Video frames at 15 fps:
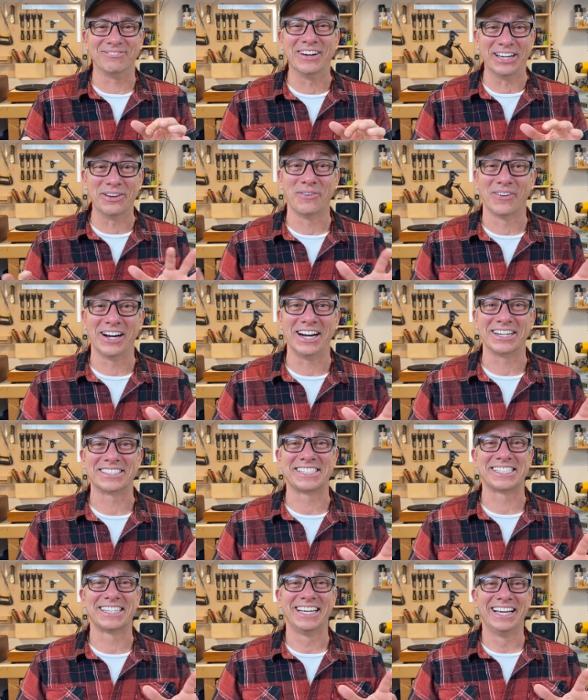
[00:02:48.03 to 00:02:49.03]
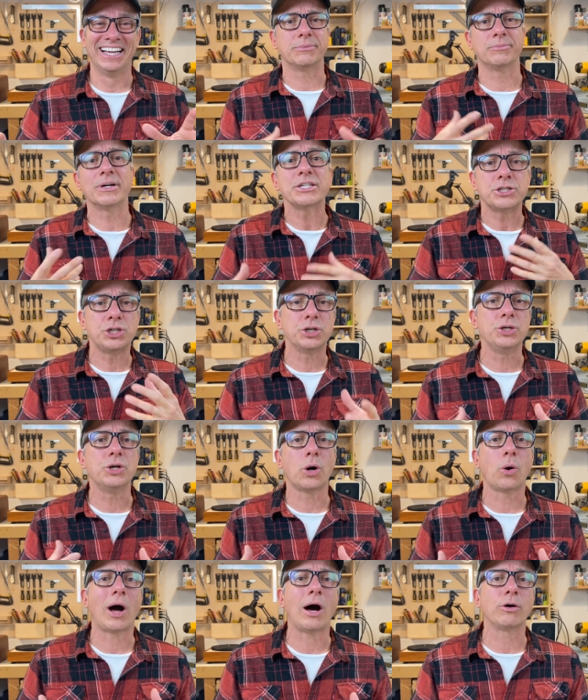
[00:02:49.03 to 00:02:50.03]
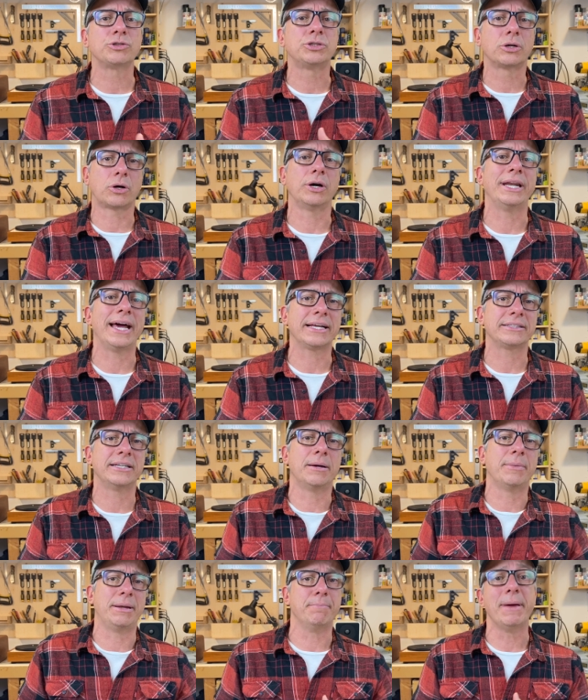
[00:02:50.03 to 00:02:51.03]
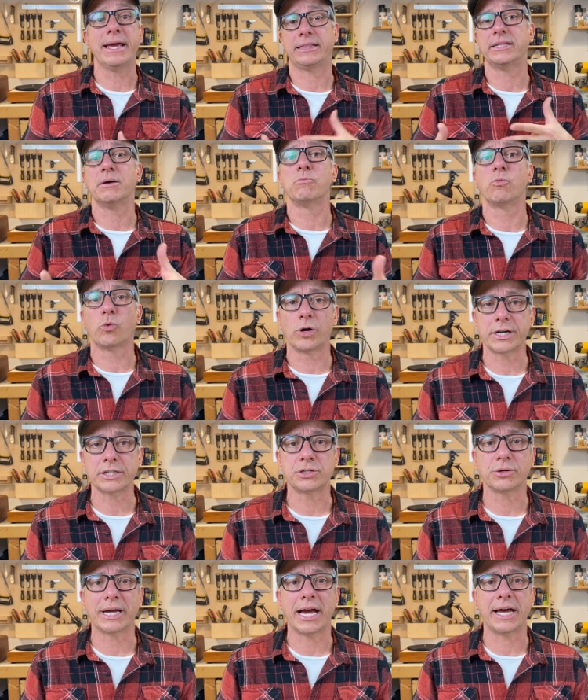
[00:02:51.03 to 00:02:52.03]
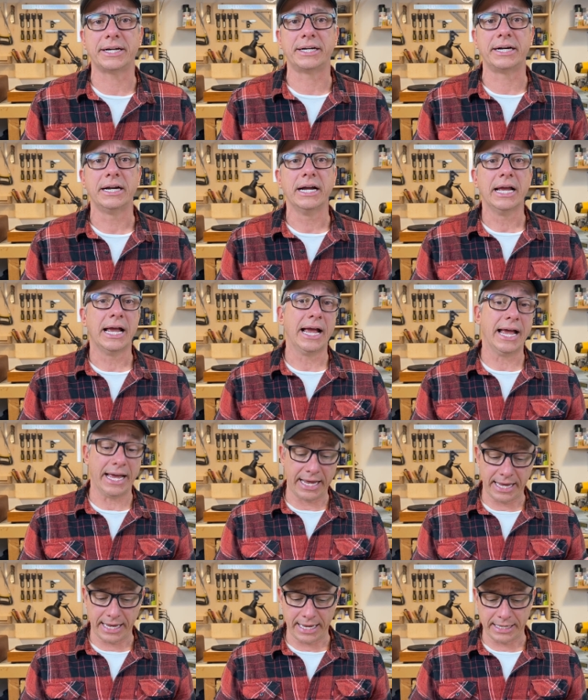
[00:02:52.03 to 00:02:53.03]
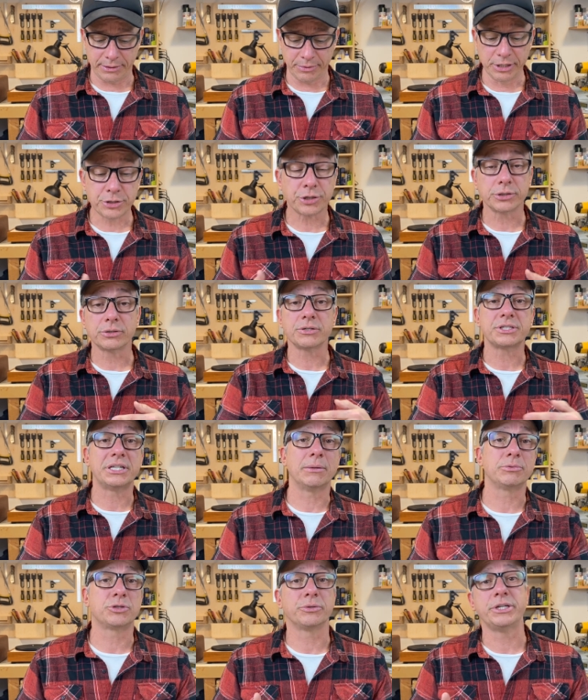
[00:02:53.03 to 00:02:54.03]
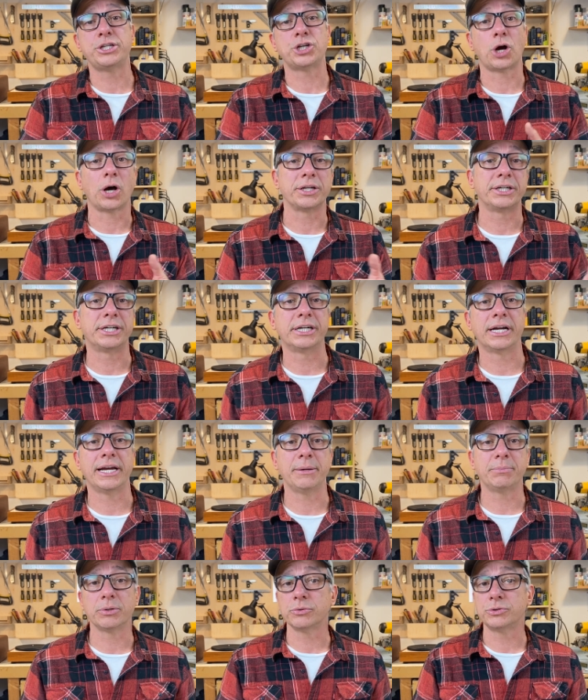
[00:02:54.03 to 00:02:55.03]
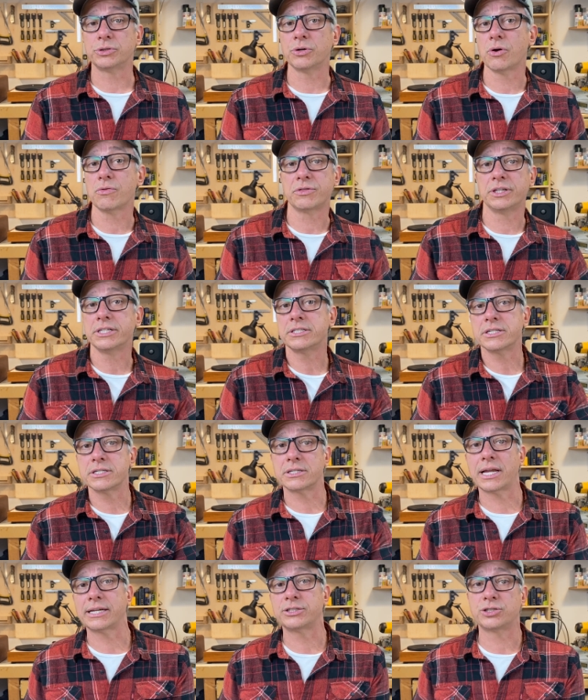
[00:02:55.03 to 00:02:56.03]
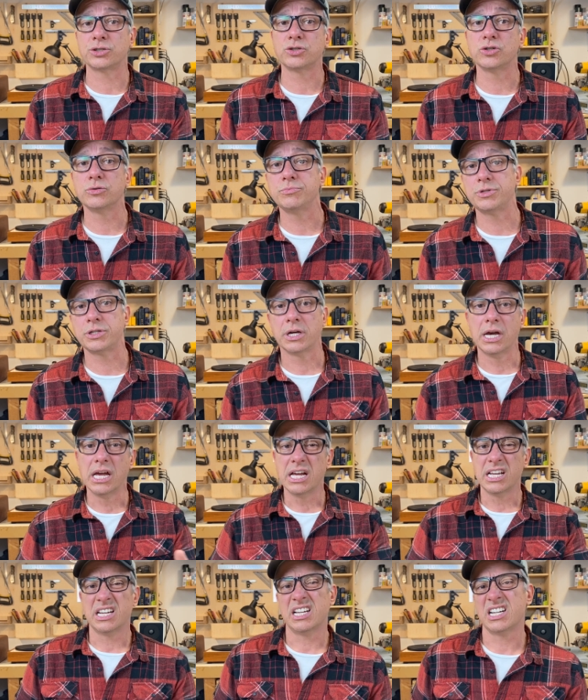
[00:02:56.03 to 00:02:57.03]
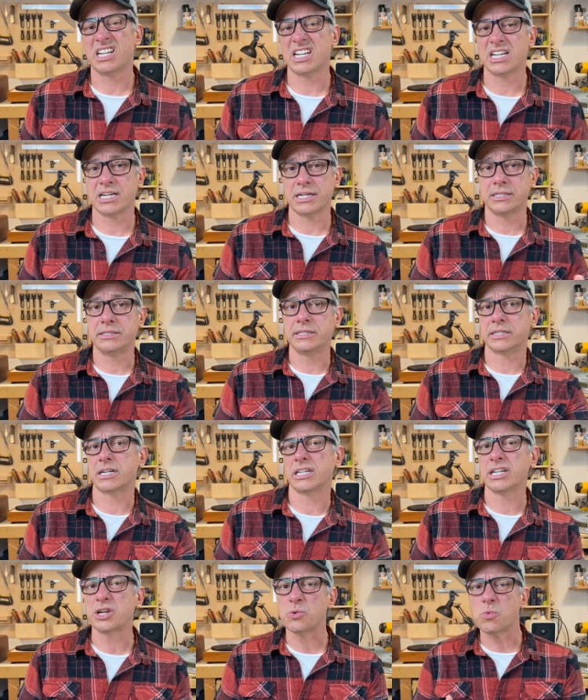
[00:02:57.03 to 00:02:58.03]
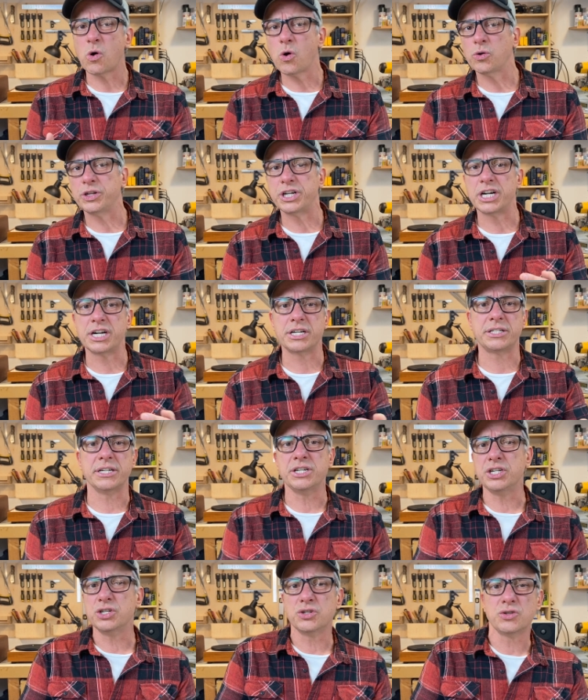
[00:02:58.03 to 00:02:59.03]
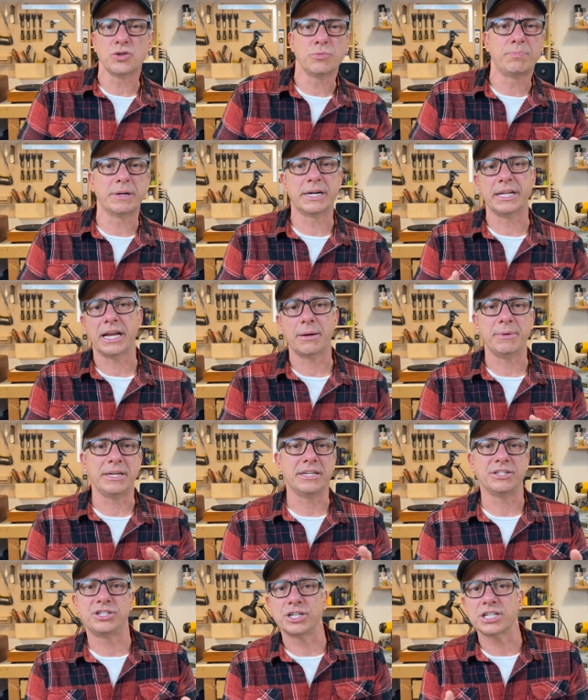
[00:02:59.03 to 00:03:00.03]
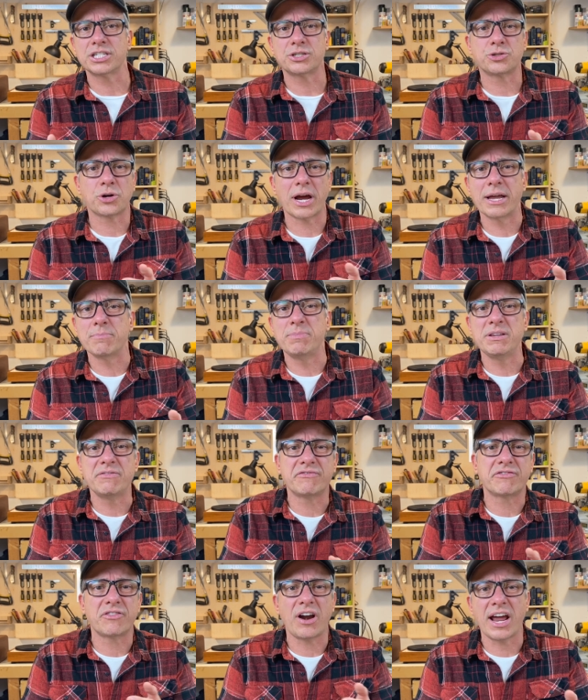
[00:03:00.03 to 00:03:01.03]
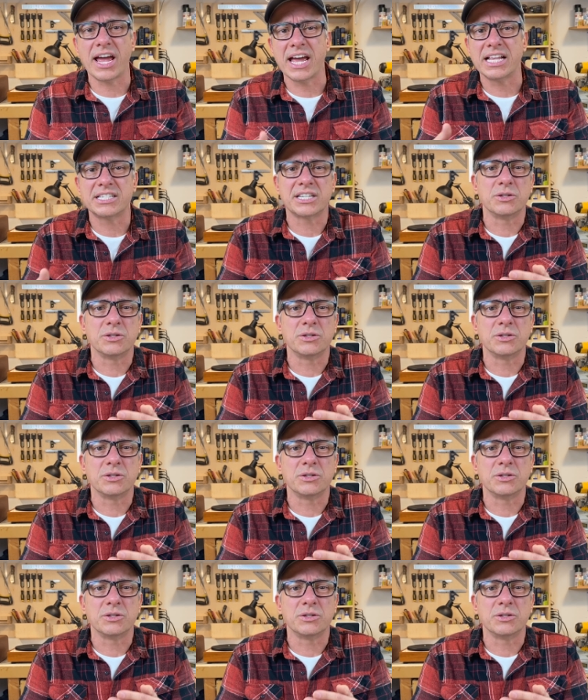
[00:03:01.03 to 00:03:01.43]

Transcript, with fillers: but it works once you know how to connect them and make them work together and introduce them to each other hey bluetooth this is like tubes uh, they're a little older than you, but I mean, just try and be friends